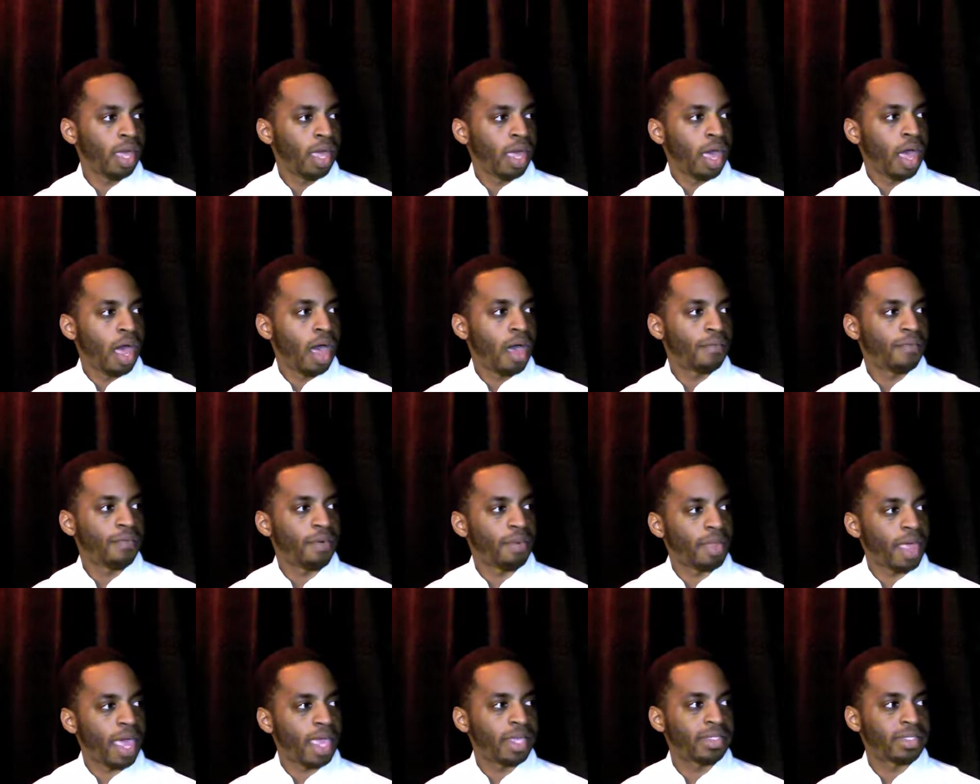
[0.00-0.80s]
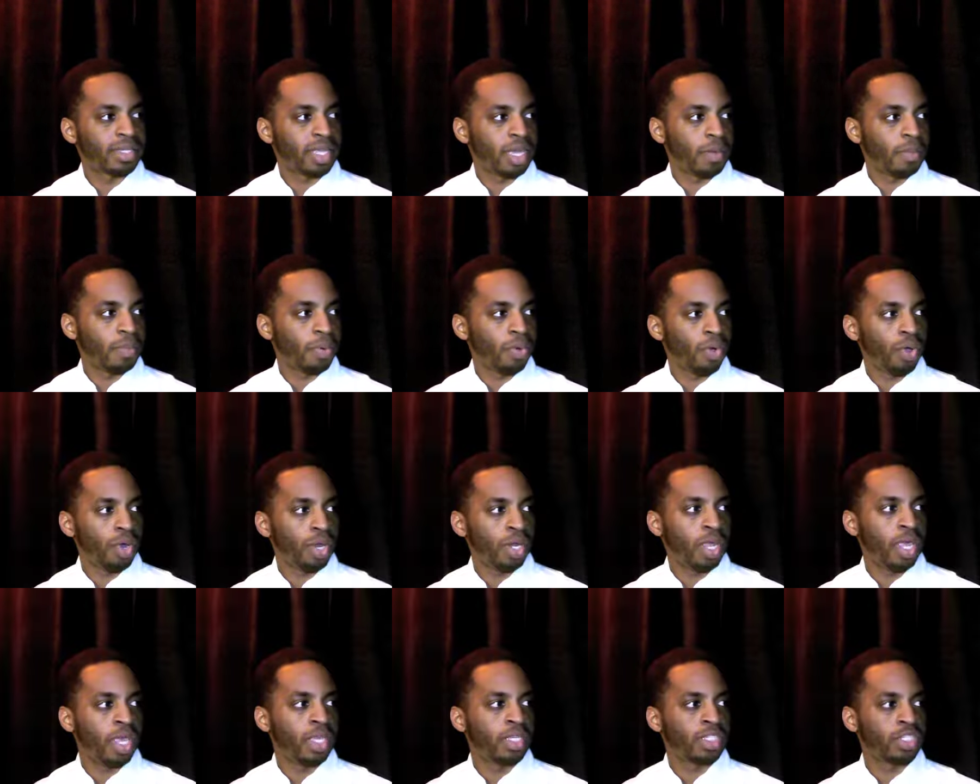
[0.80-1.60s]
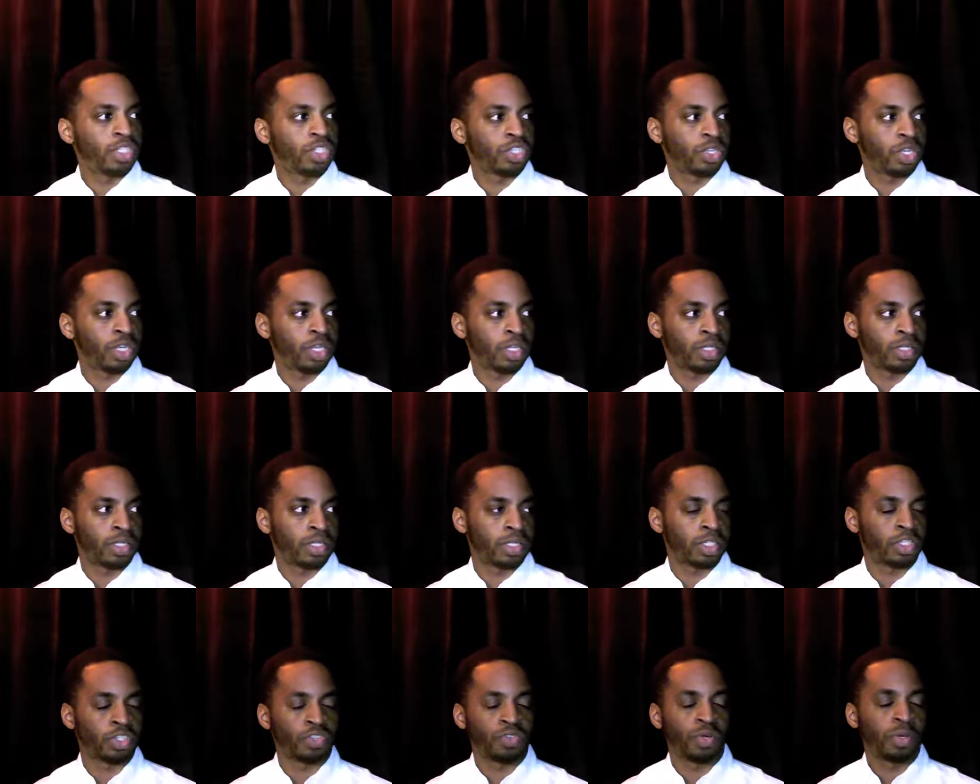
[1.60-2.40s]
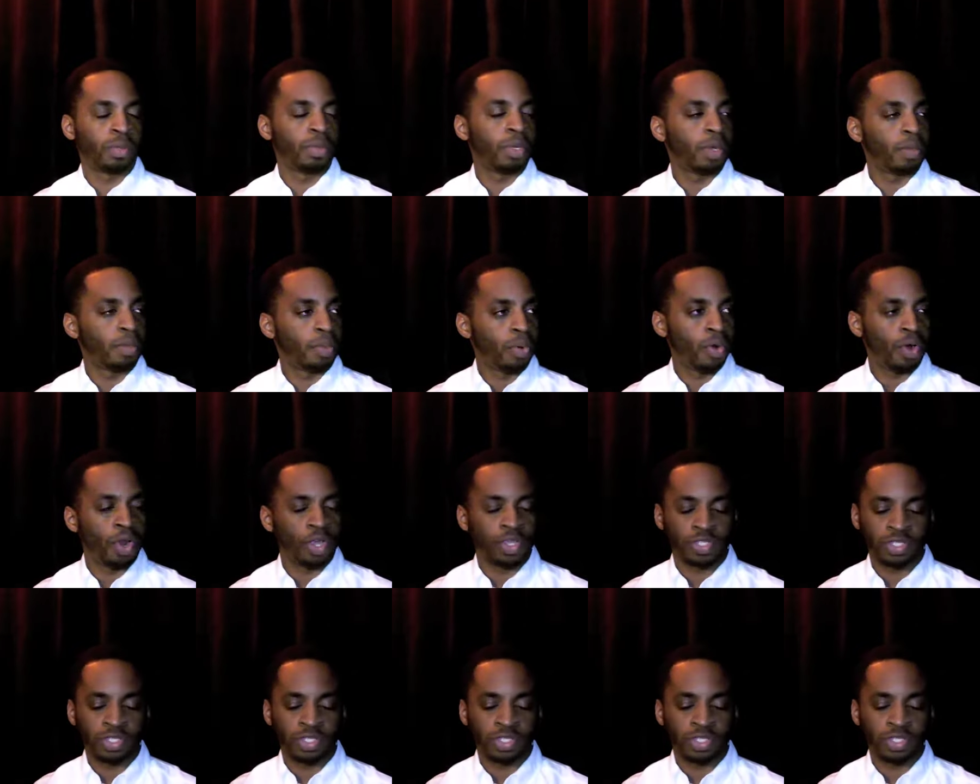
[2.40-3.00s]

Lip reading: from that standpoint is extremely important.